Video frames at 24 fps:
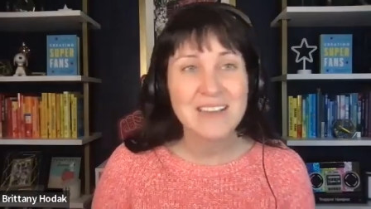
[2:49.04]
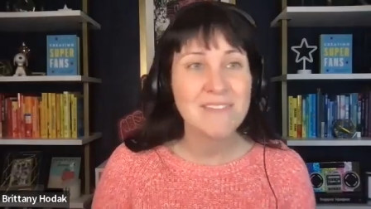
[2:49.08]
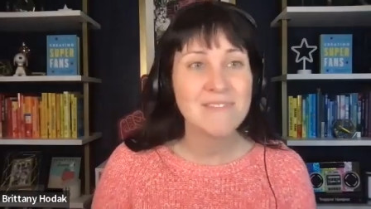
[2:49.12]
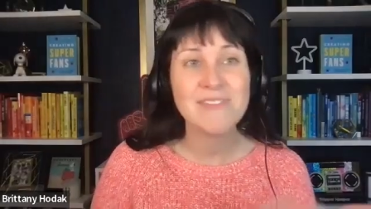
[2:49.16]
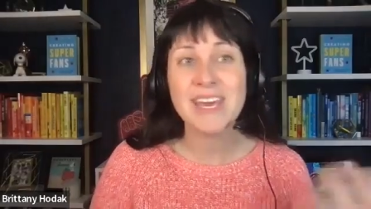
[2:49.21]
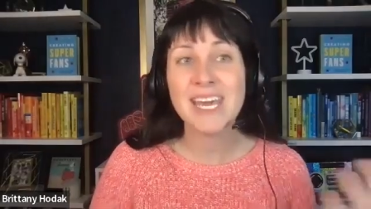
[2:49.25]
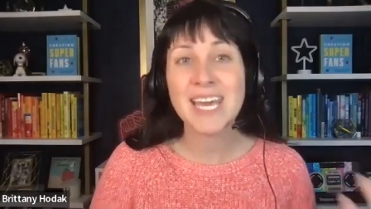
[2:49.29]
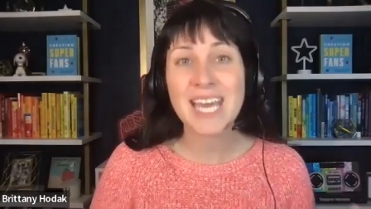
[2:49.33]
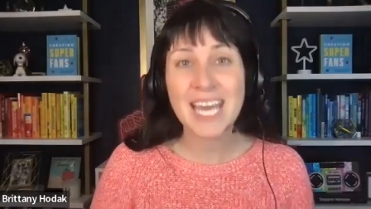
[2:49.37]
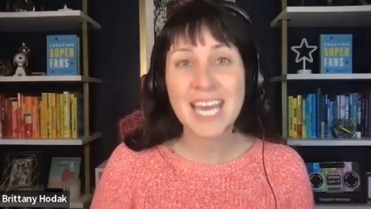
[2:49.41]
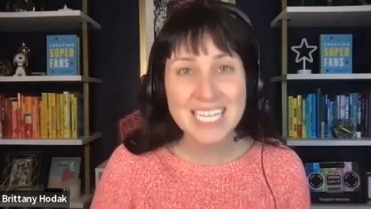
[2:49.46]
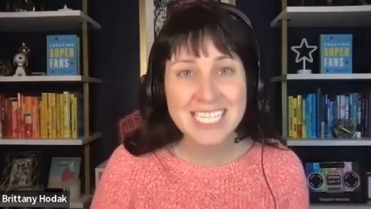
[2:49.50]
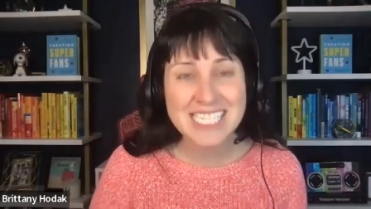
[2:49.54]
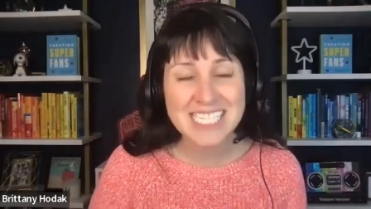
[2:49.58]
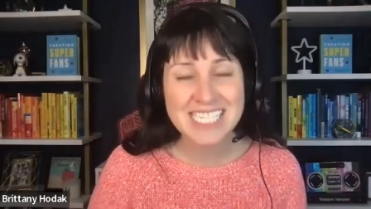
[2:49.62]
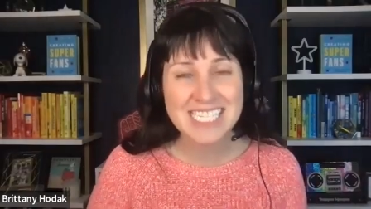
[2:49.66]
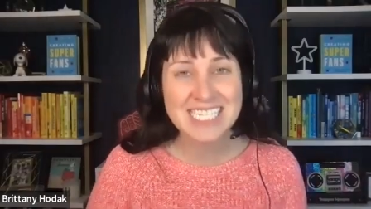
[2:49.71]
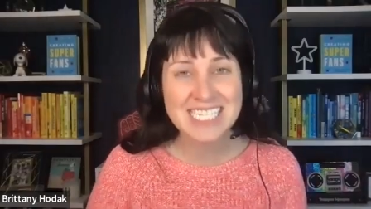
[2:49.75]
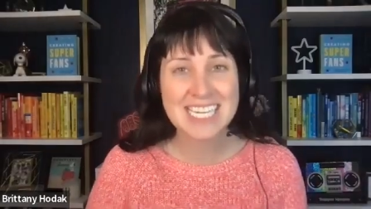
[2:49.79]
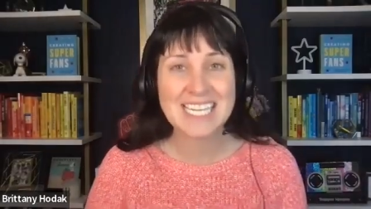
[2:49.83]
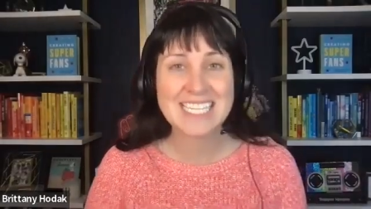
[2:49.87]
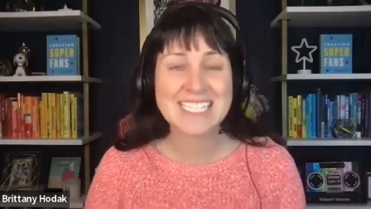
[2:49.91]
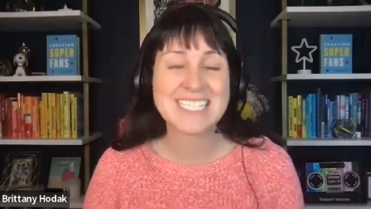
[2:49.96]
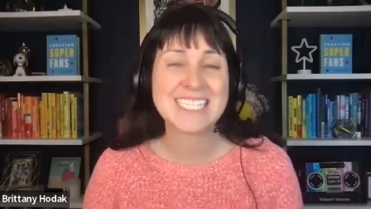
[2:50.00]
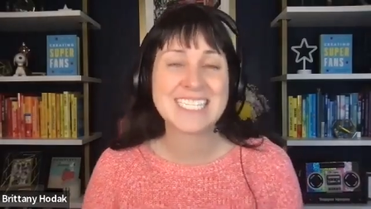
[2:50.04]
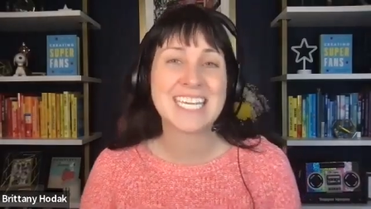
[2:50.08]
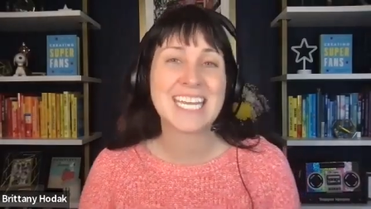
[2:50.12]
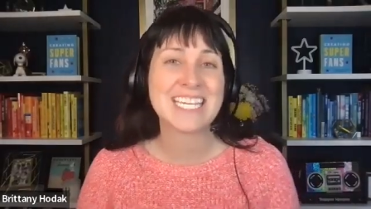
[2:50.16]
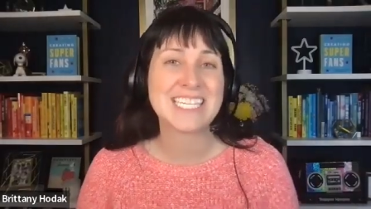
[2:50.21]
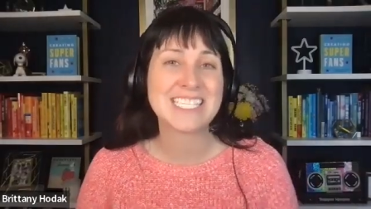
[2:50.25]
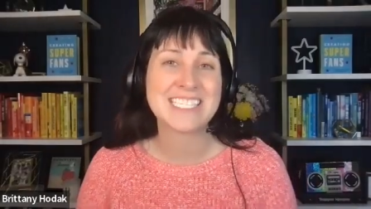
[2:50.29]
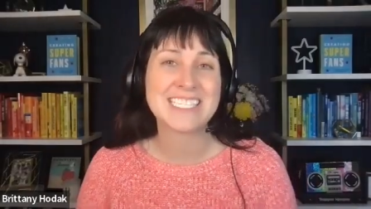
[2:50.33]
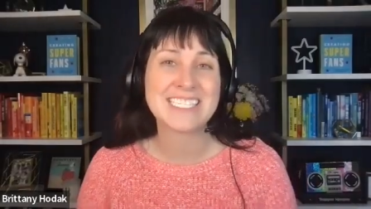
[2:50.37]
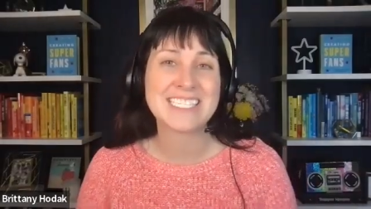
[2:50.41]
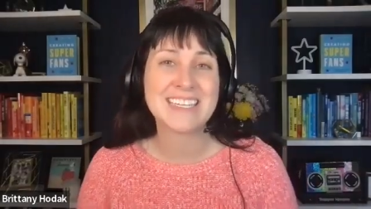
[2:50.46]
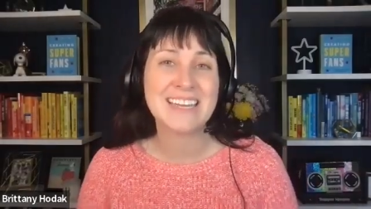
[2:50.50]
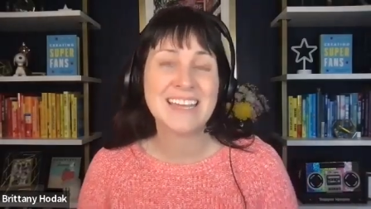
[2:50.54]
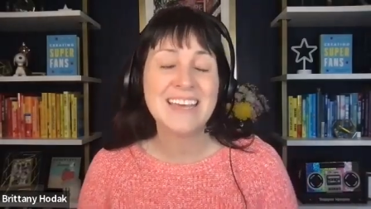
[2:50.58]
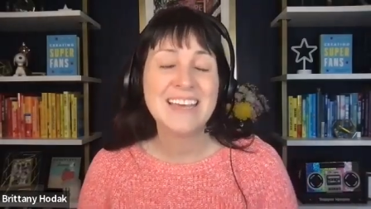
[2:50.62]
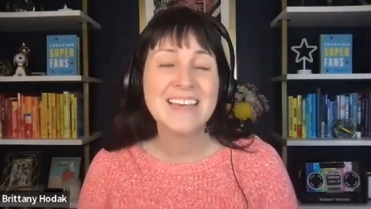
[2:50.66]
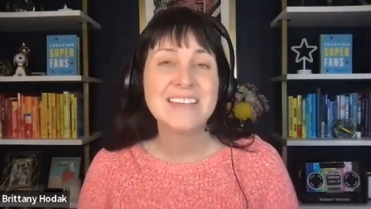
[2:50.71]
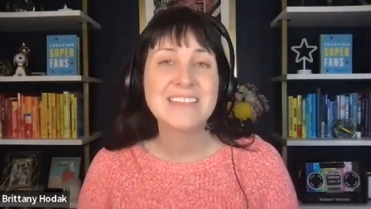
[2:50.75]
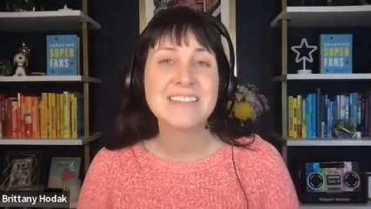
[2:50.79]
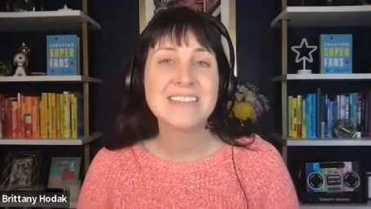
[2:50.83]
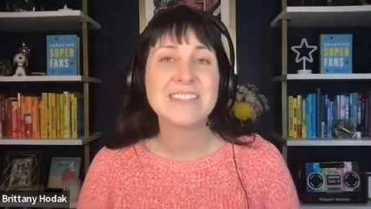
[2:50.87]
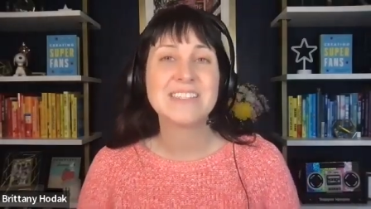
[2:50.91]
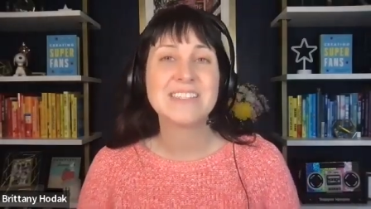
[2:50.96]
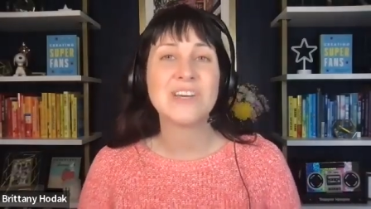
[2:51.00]
vacation destination?"
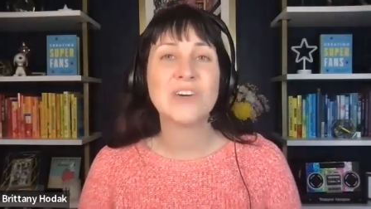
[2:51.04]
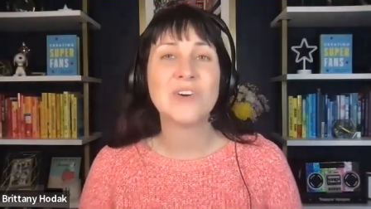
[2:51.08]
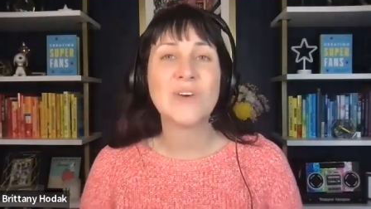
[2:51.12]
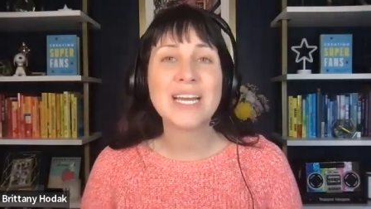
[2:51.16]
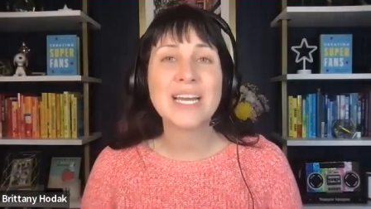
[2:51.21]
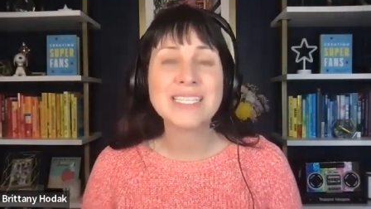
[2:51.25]
So